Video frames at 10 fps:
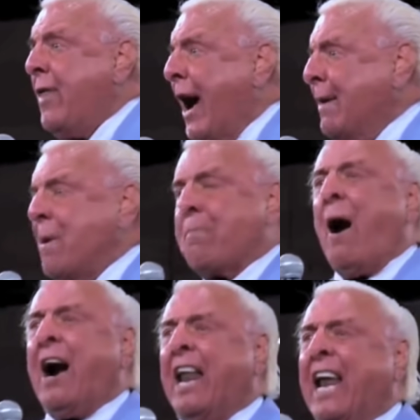They can
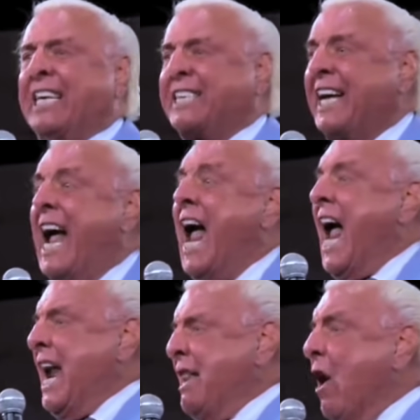be part of this.
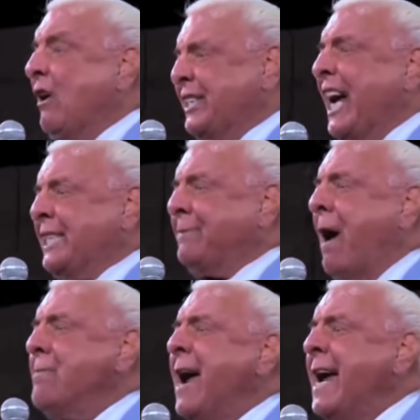And you know what's nice
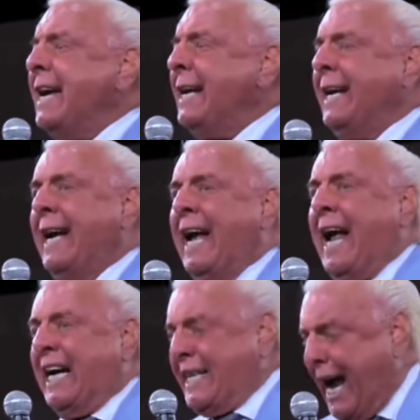about me
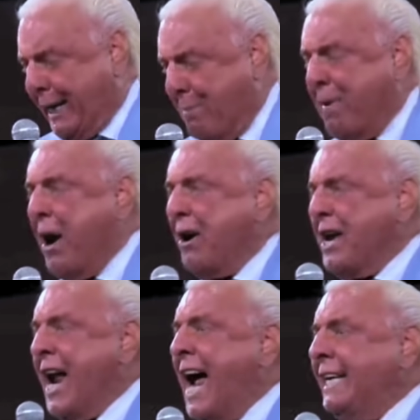is I can be
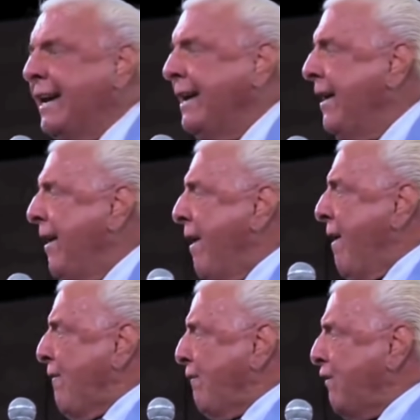here tonight,
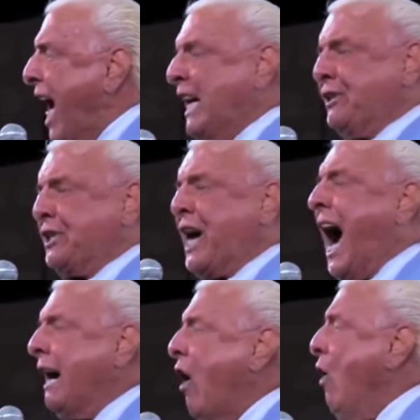fly to
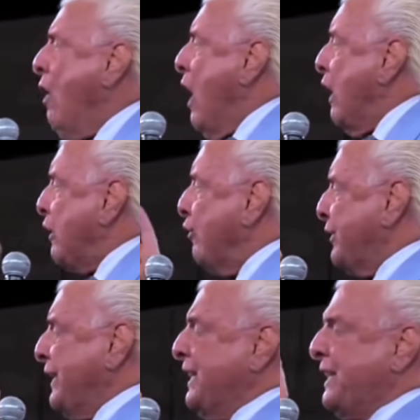Chicago, go see